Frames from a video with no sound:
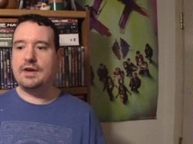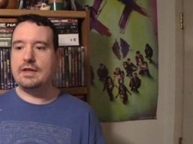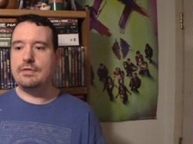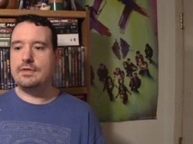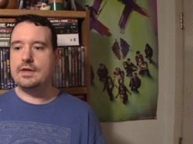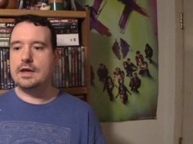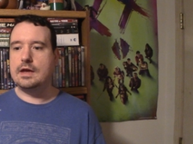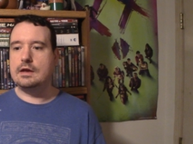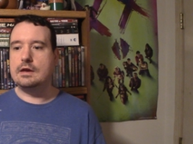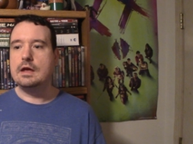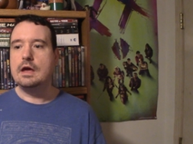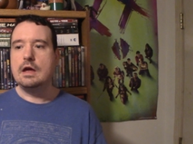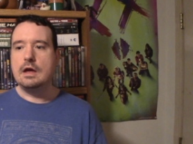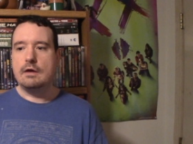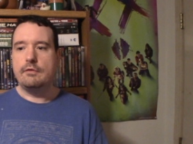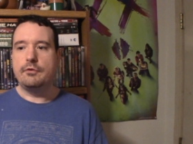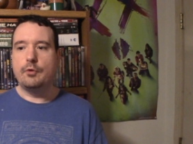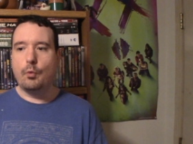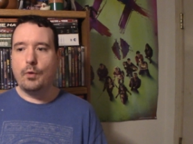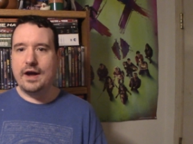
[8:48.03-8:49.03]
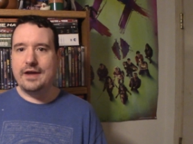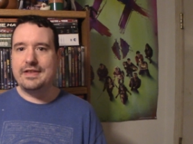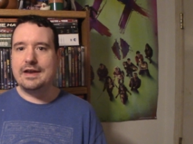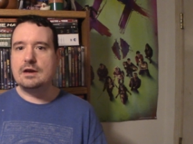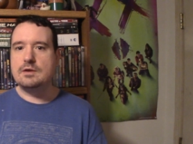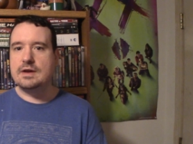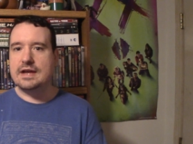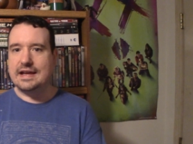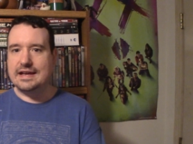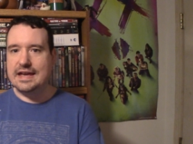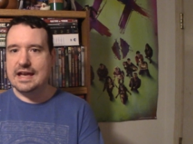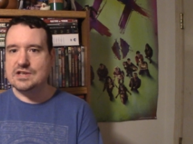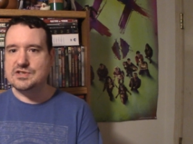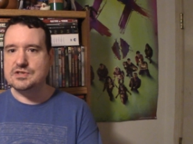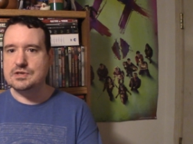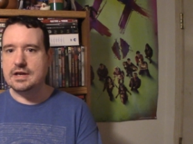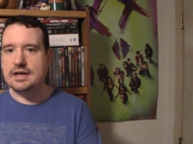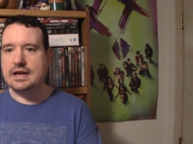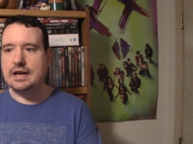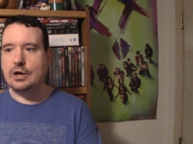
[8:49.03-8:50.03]
and then the way that it kicks
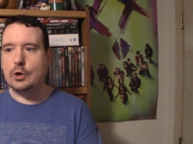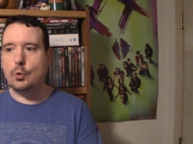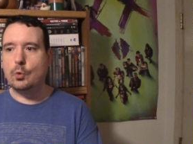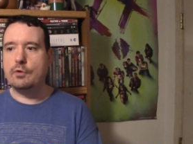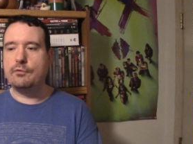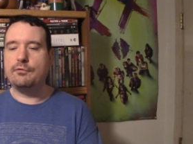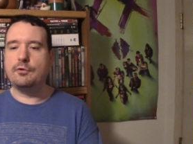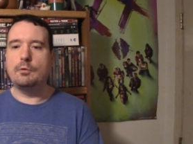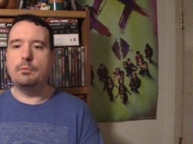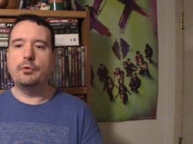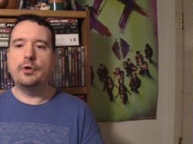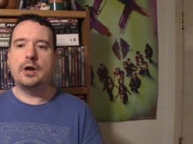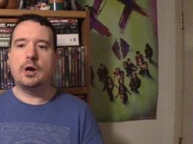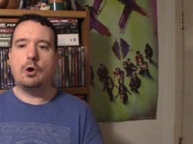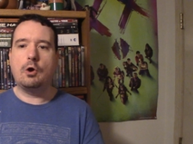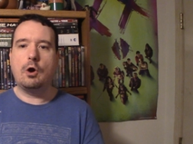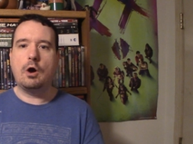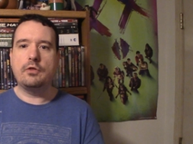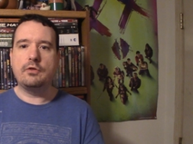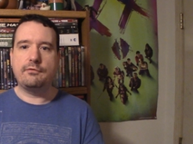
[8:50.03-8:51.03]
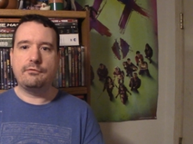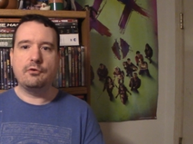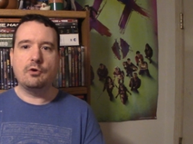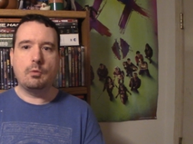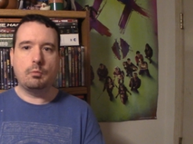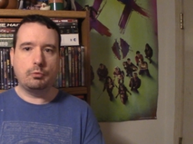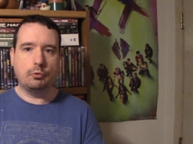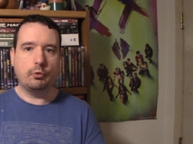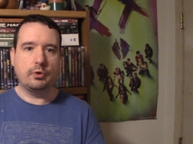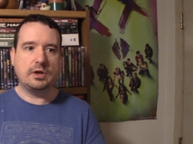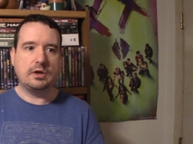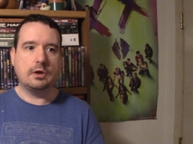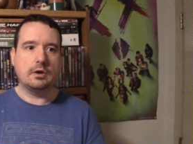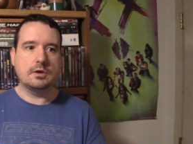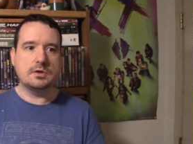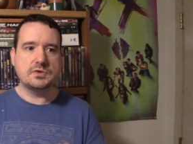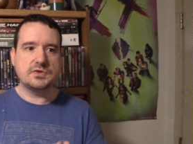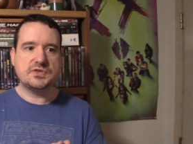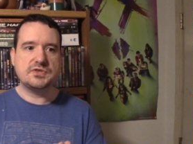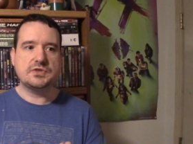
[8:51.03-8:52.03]
into gear with him later on in the film really
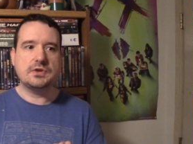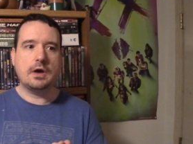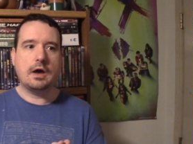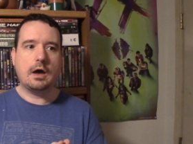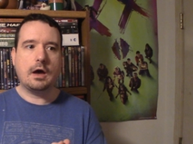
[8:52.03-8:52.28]
does.